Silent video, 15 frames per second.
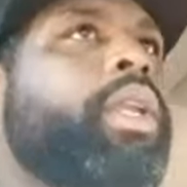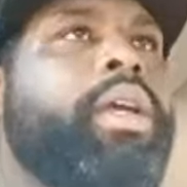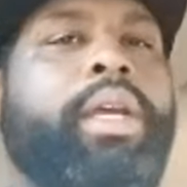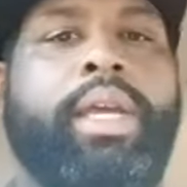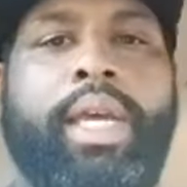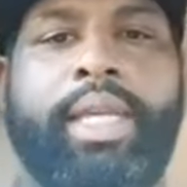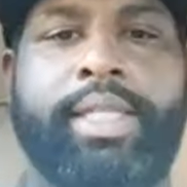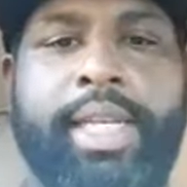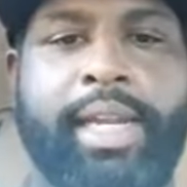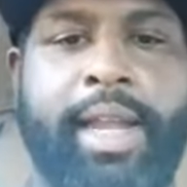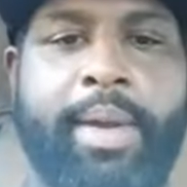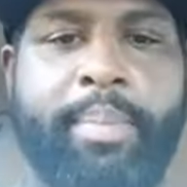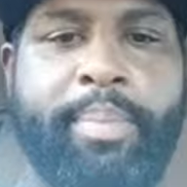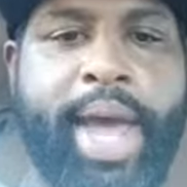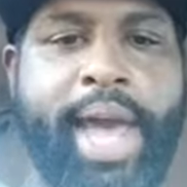until I'm
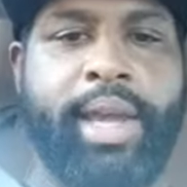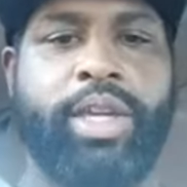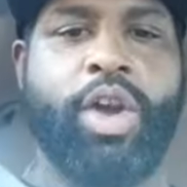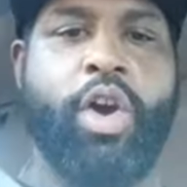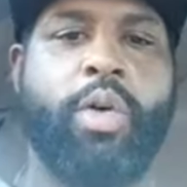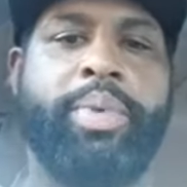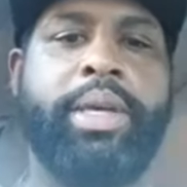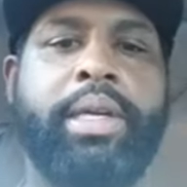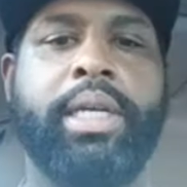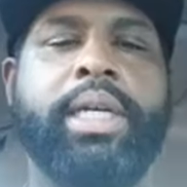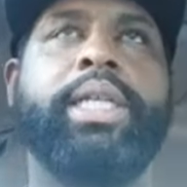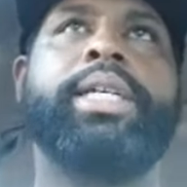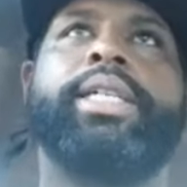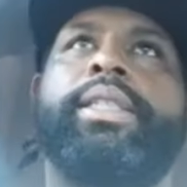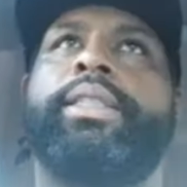back, y'all be
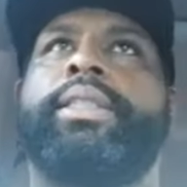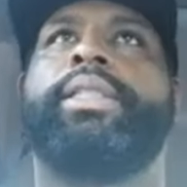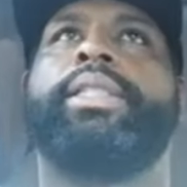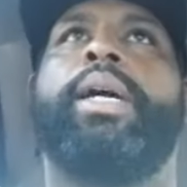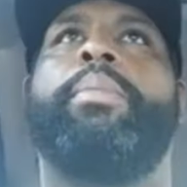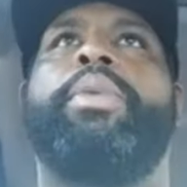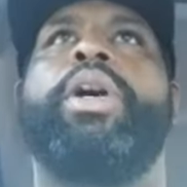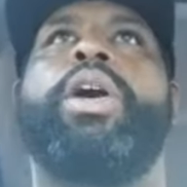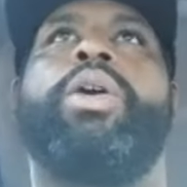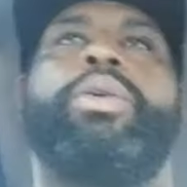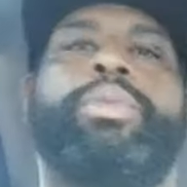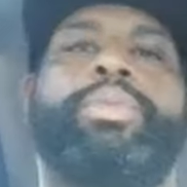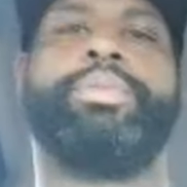good. I'm gone.